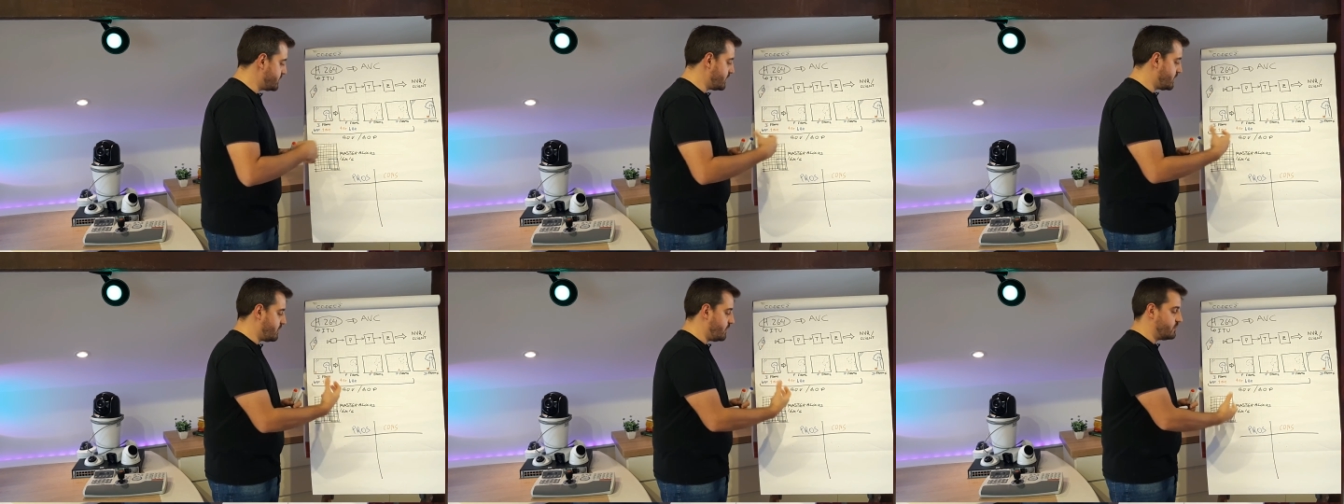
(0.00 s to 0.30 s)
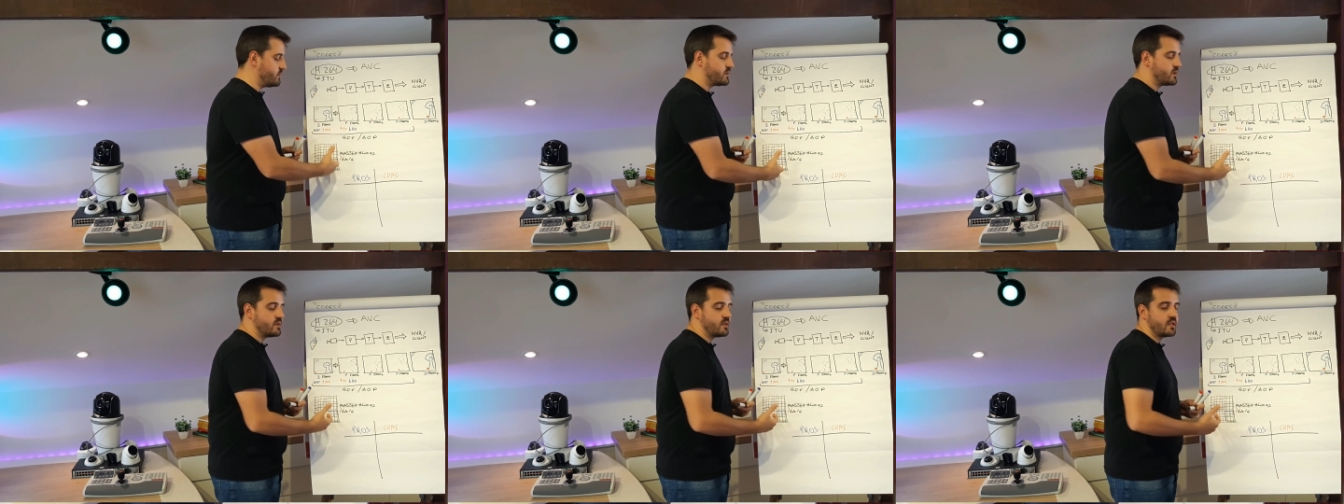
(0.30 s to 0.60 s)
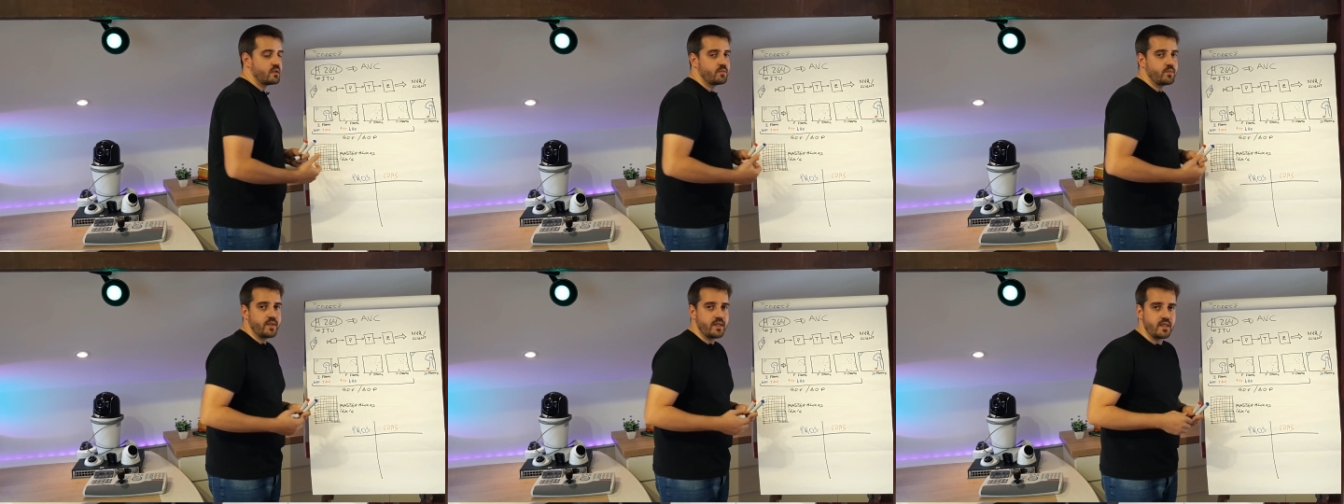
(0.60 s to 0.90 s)
the content
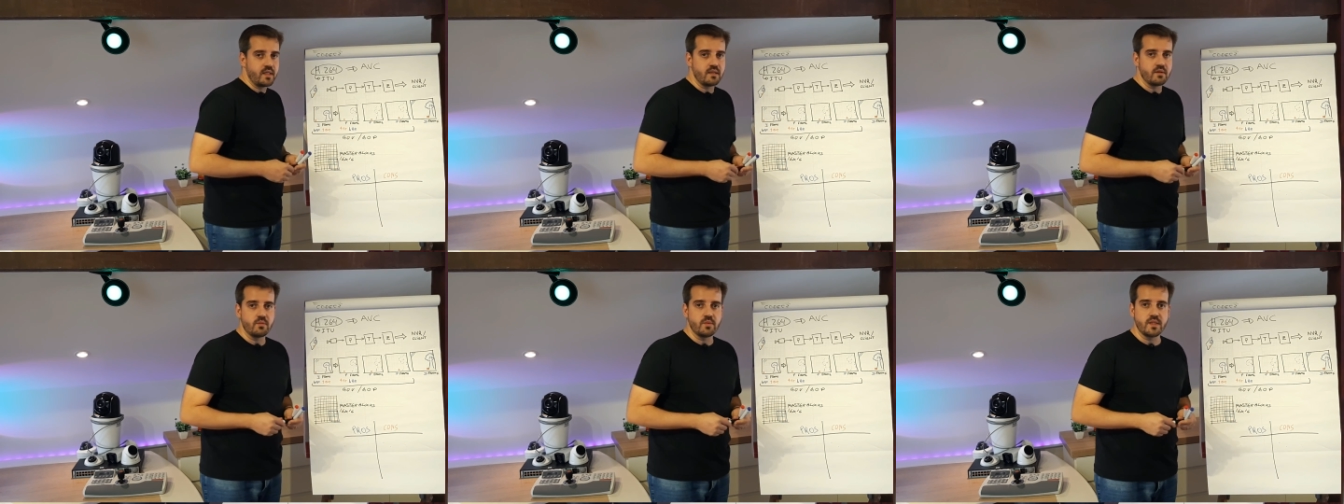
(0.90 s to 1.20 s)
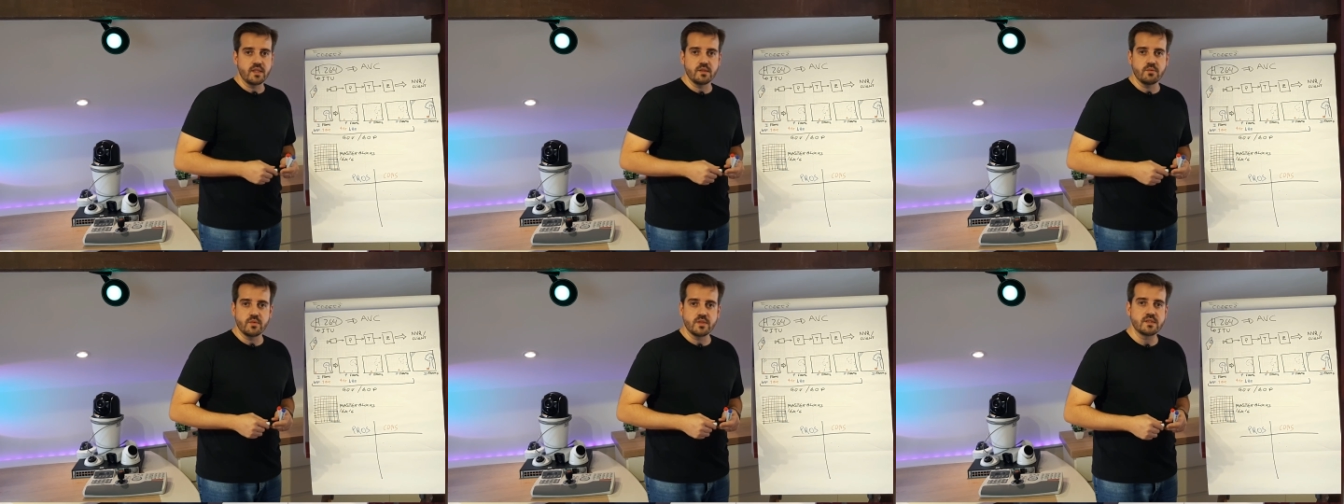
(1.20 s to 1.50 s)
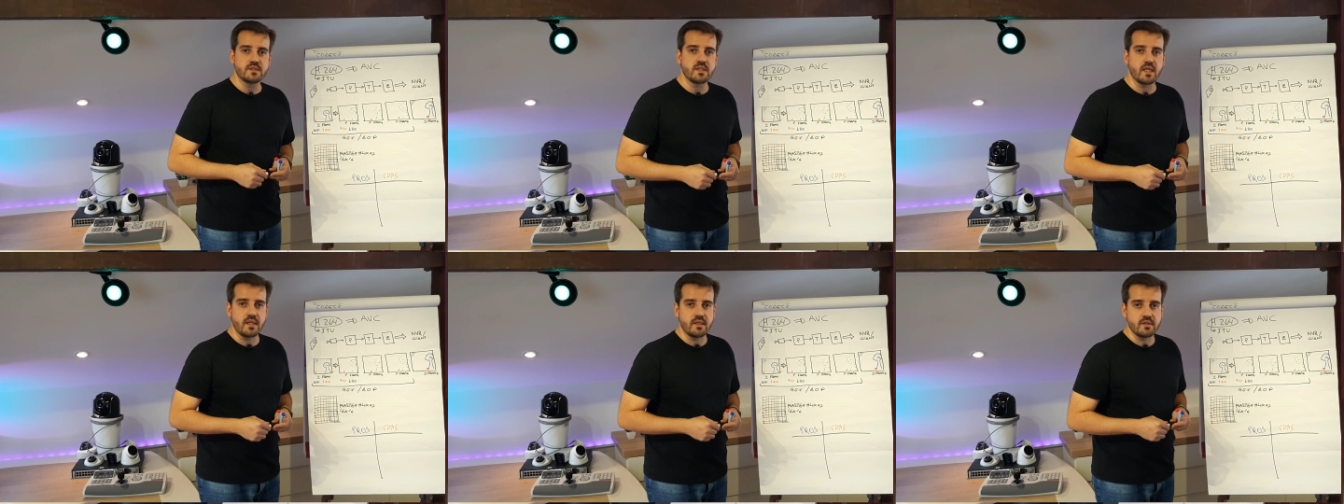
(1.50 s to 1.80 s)
that we
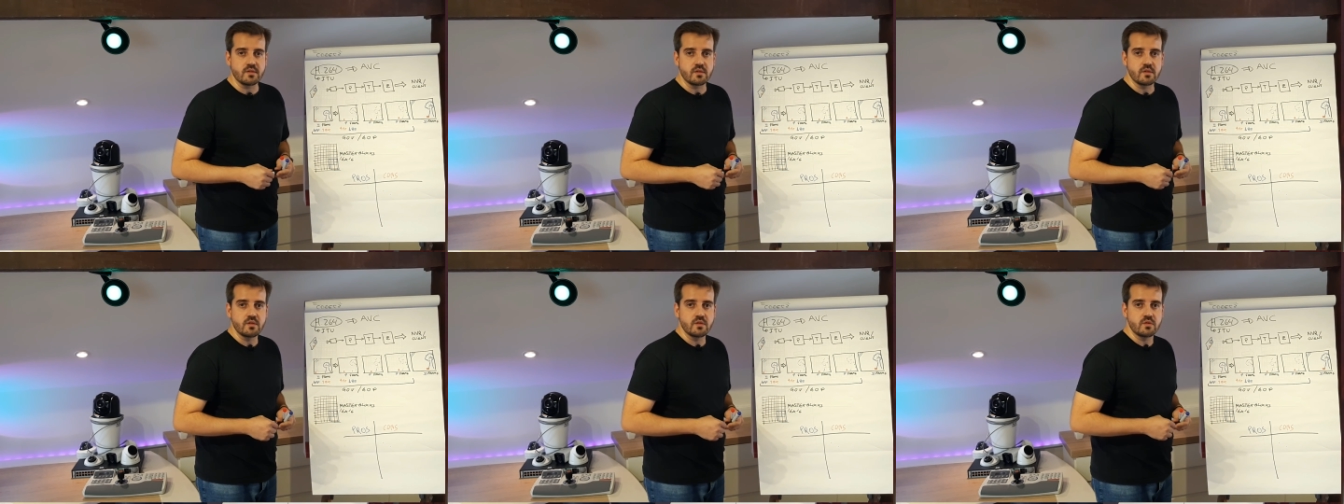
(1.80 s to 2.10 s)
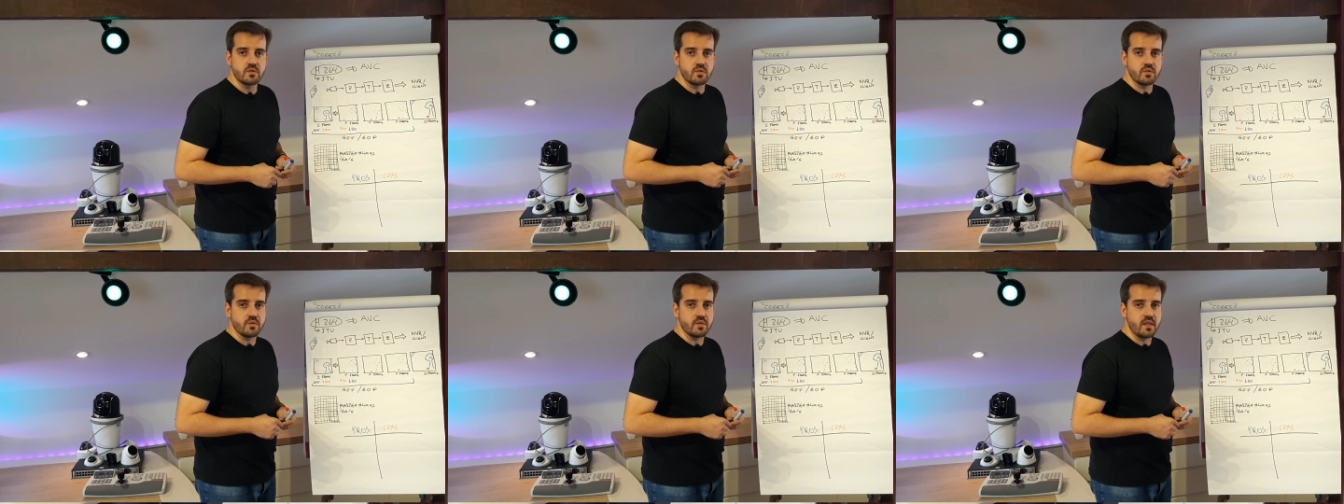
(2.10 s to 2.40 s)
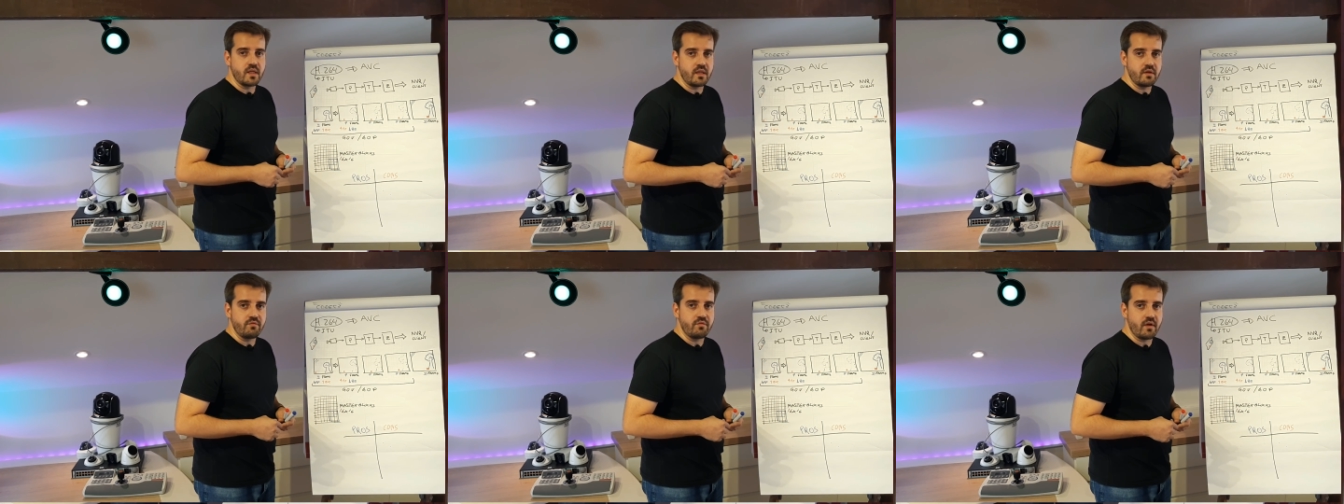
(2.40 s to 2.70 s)
send to
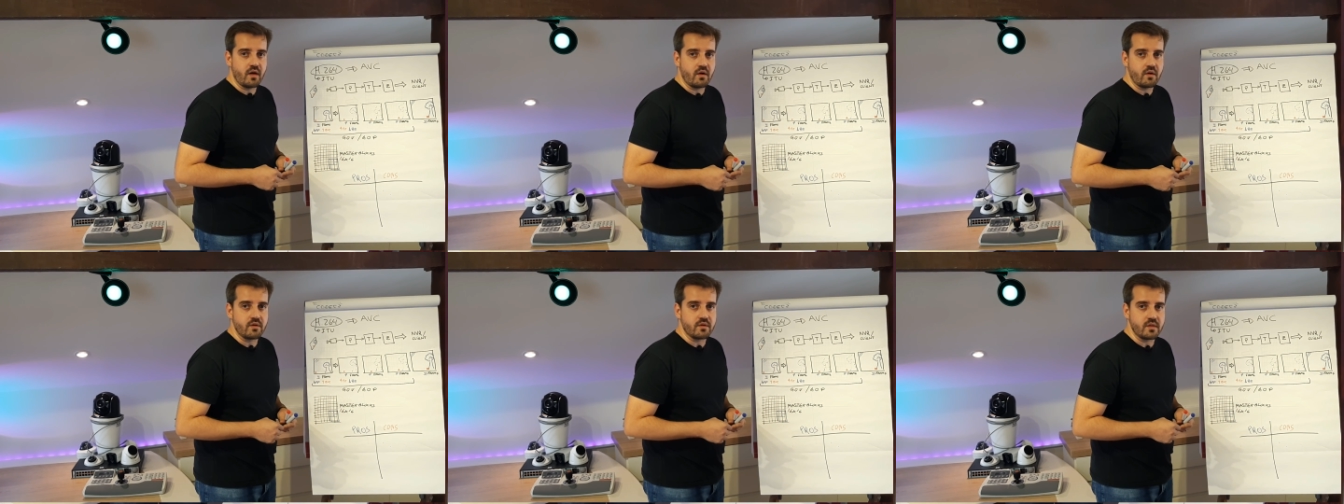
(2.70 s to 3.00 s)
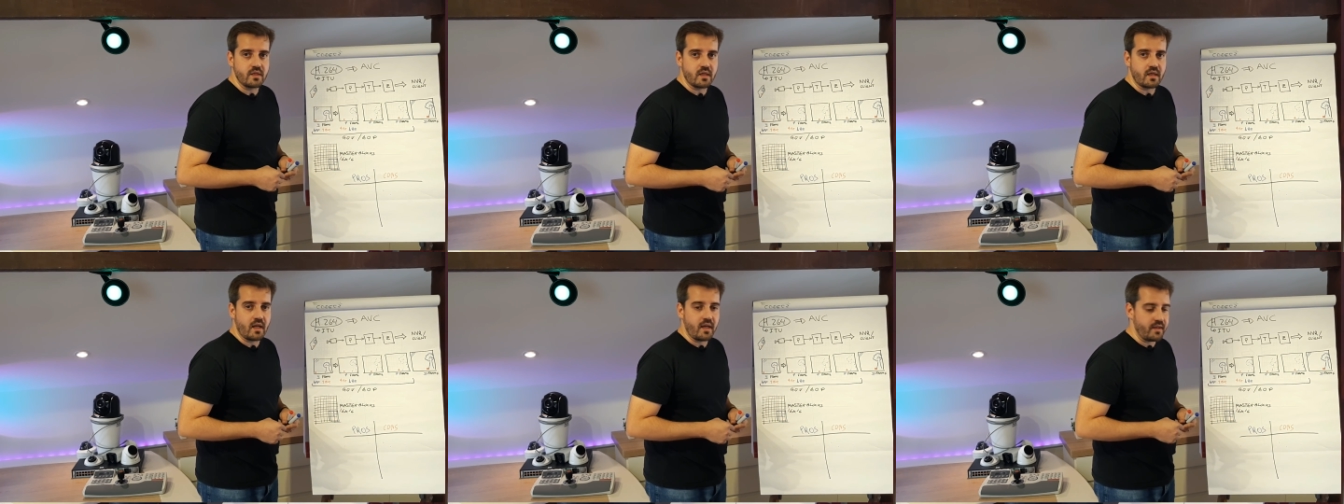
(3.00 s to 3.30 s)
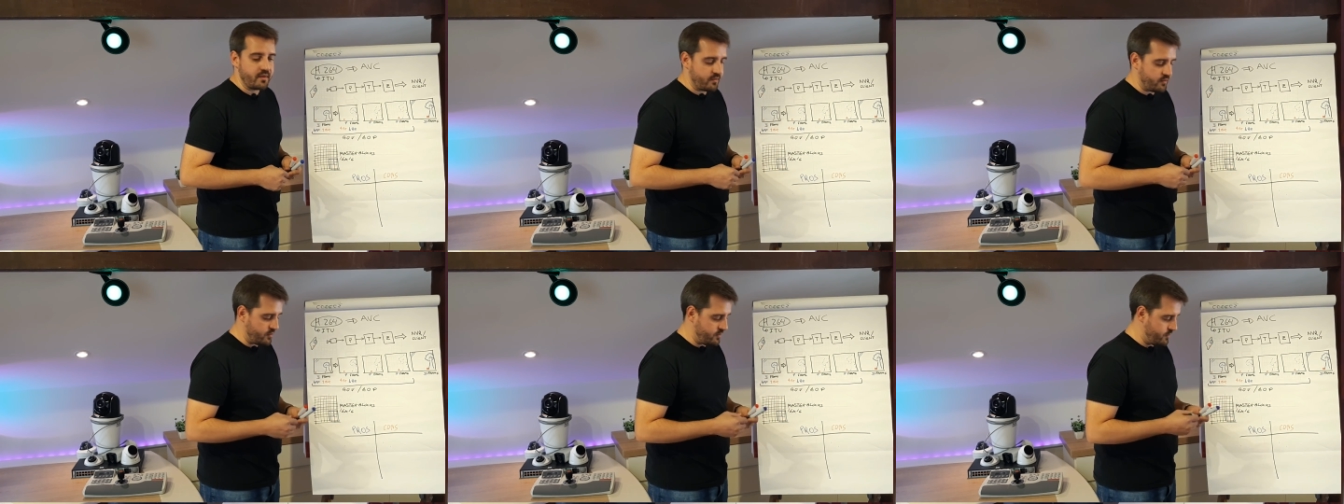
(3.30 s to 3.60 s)
the NVR or to the
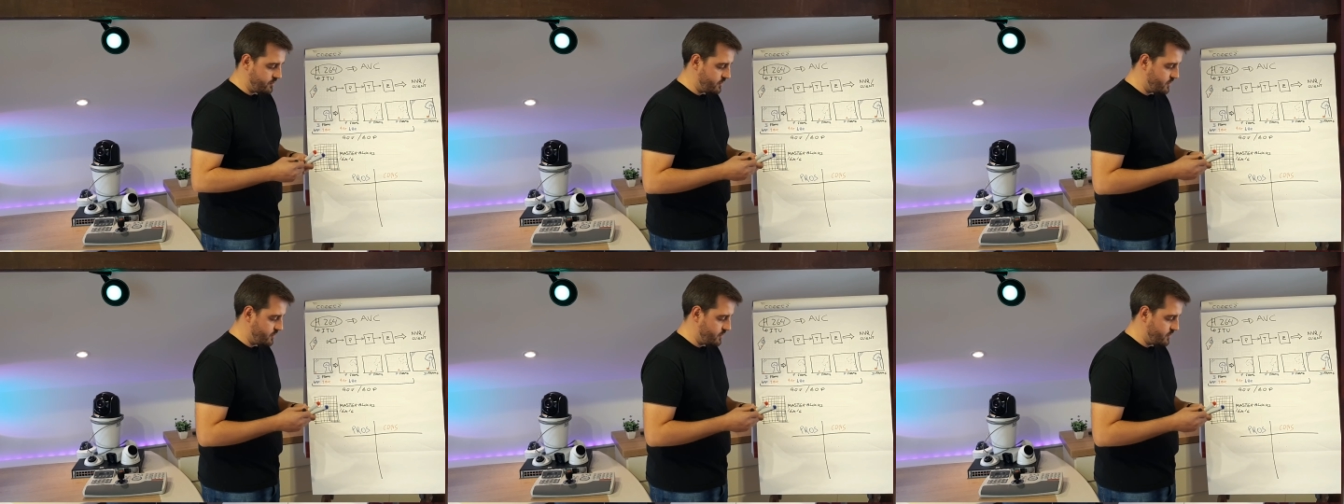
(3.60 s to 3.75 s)
client.